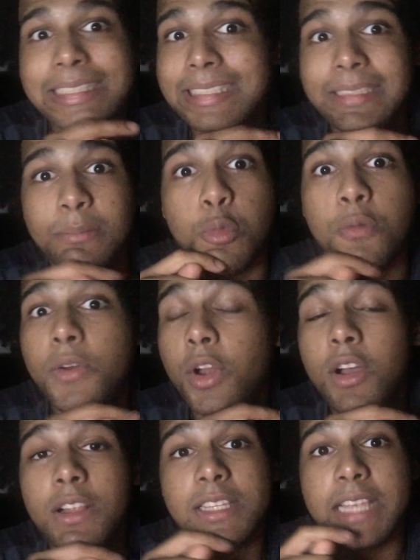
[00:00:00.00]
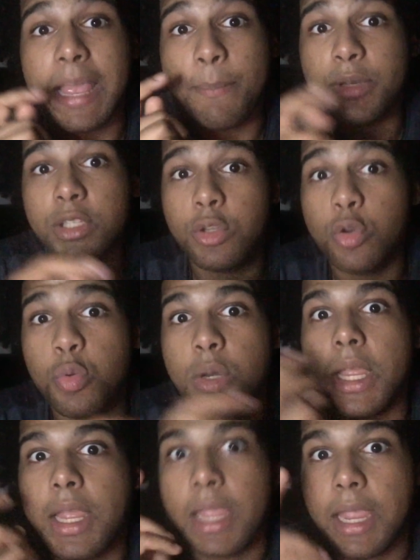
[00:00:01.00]
Moving on to episode
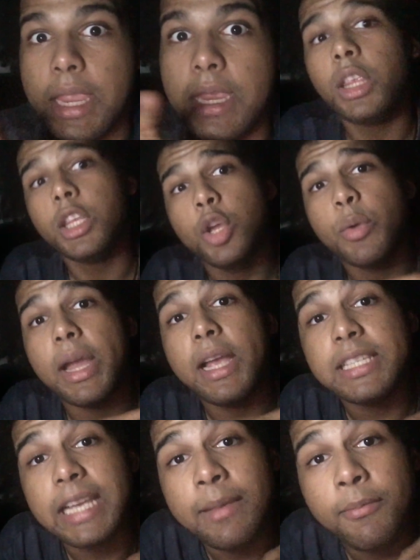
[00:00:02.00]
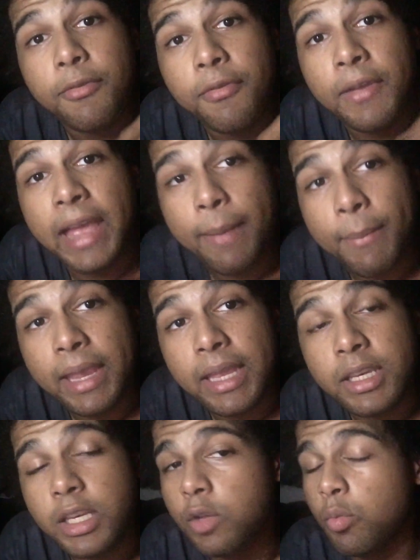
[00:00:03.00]
8. Yo guys, I'm
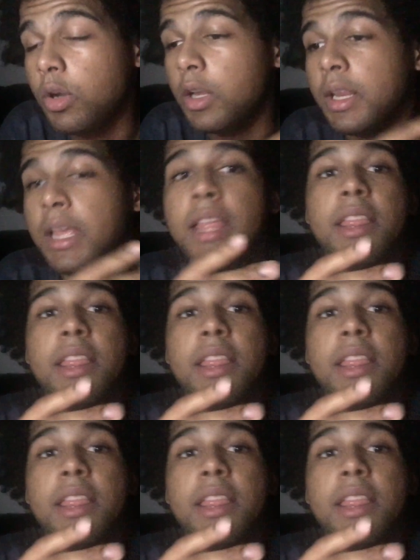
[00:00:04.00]
FatmanDD1.